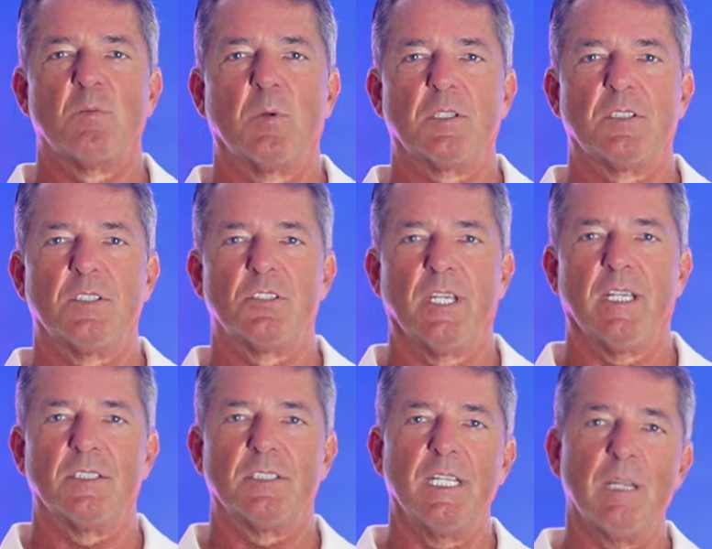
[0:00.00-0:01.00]
and welcome to the
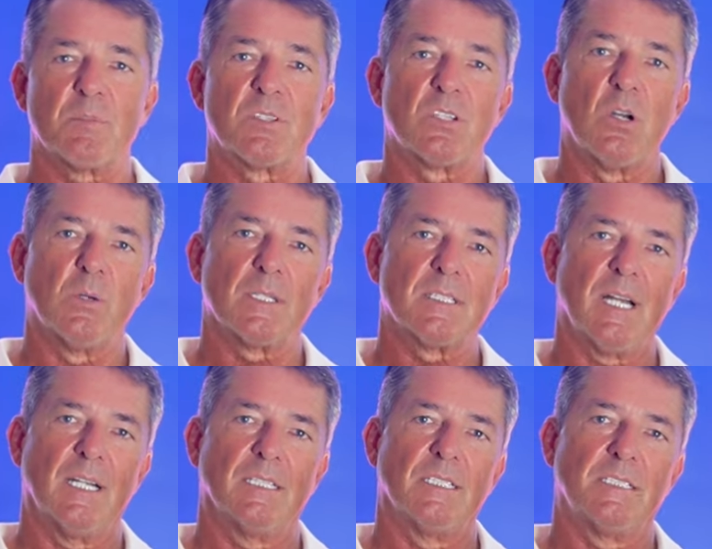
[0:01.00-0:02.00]
channel. Today I'm so
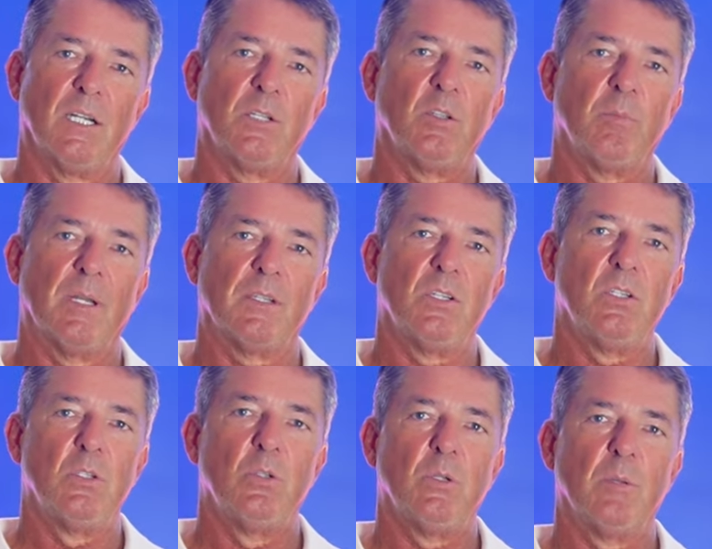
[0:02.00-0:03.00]
excited to tell you about the
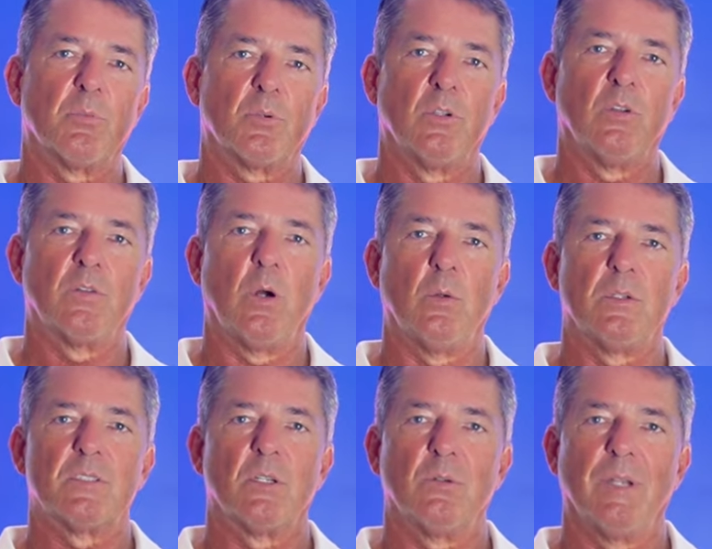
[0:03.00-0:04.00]
new improved Holy
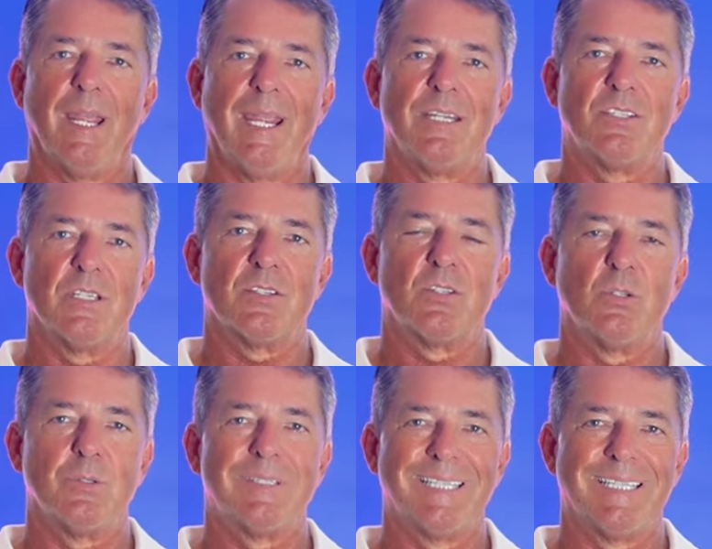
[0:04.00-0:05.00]
Stone H S
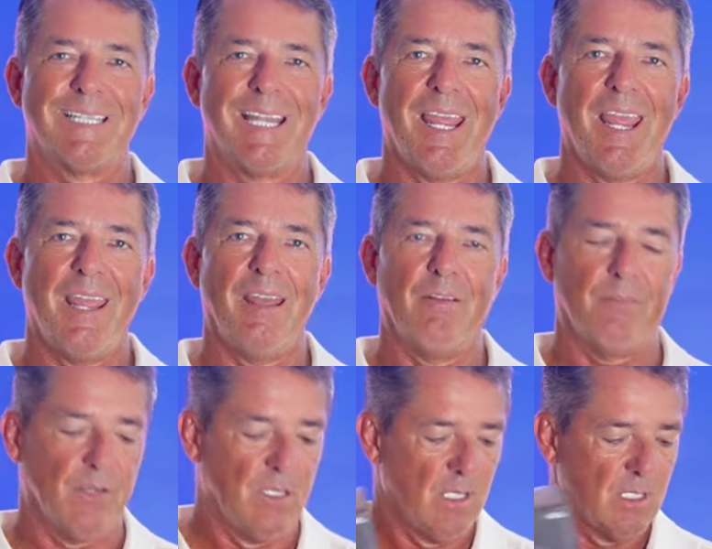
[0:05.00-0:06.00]
two ten
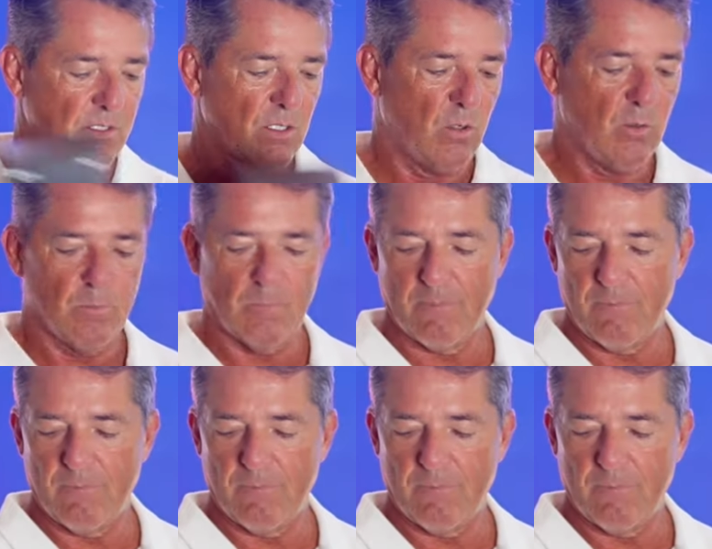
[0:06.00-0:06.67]
F. So my